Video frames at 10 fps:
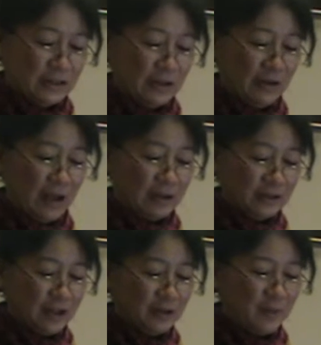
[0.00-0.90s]
So I'll
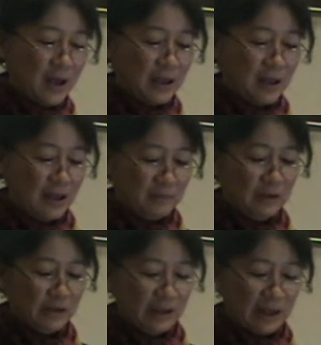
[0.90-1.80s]
start by
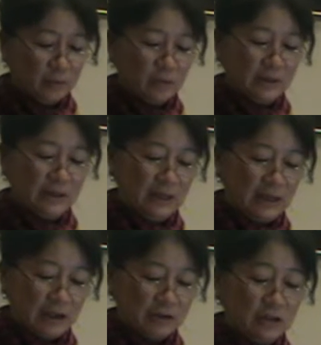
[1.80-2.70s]
looking at what the
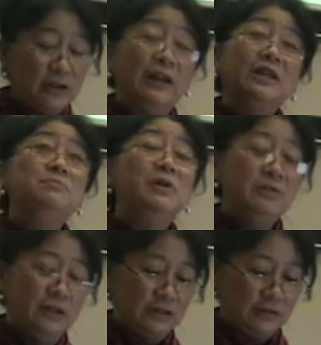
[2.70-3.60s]
language learning
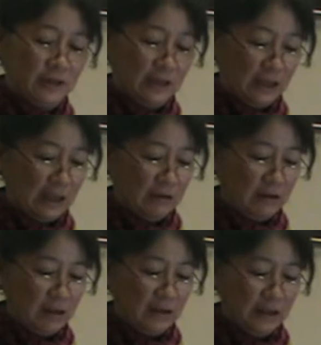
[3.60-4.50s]
experience of the
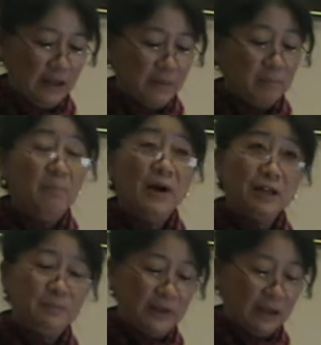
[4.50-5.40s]
EAL learner
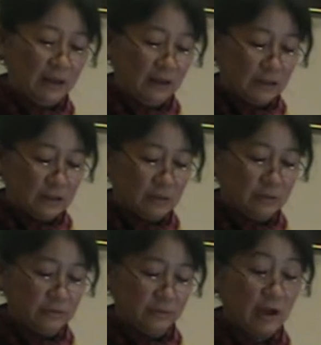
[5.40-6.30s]
might be in the
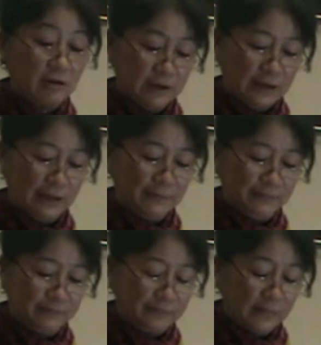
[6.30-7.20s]
school currently.
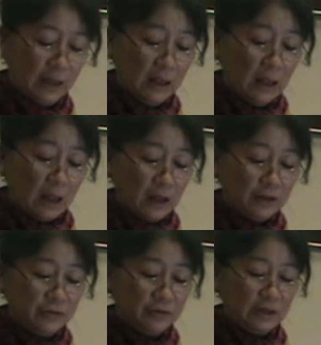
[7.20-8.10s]

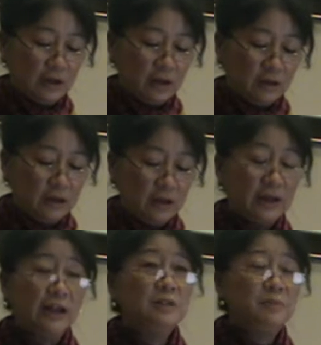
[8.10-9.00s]
And through the
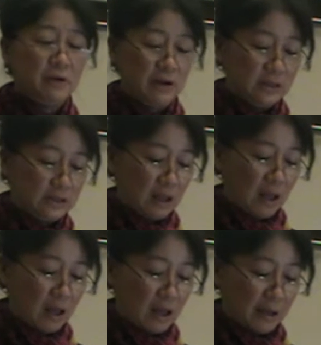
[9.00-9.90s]
learning experience,
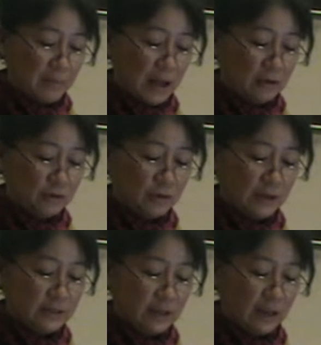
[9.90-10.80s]
I'll draw
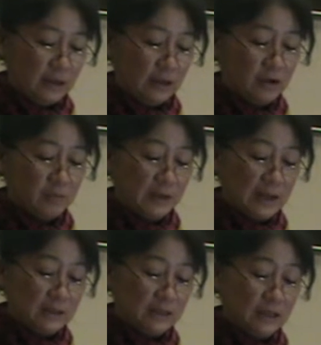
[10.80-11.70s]
out any
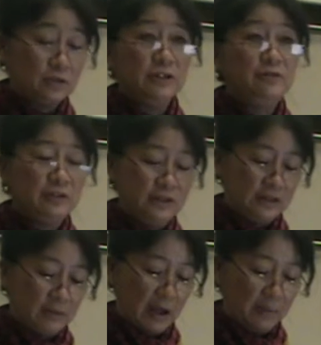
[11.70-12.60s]
commonalities or
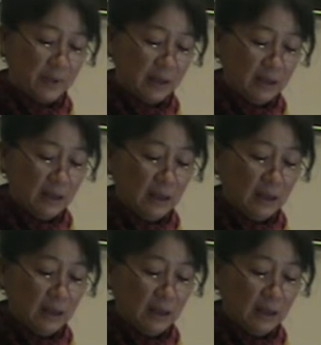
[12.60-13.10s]
differences there might be